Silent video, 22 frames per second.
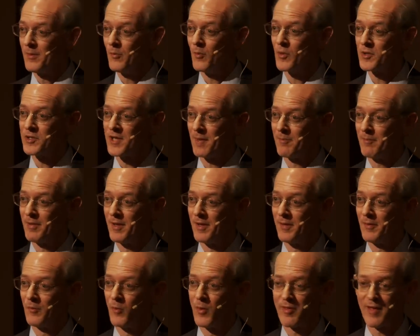which had
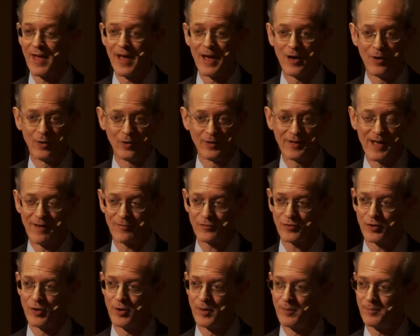been withheld
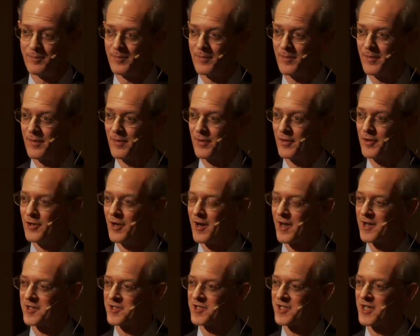after the
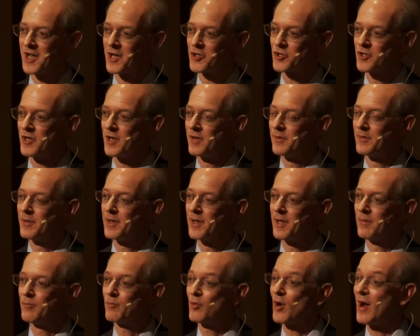denunciation in,
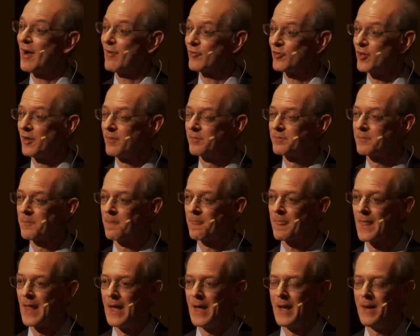in Pravda.
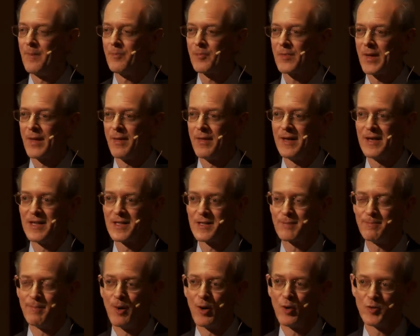
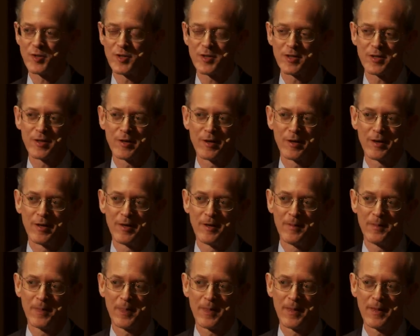His most
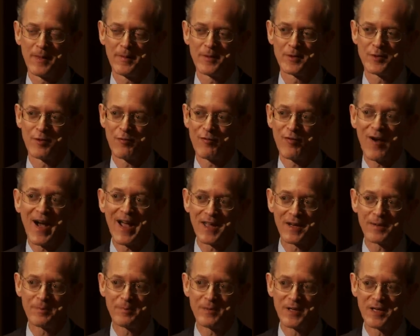defiant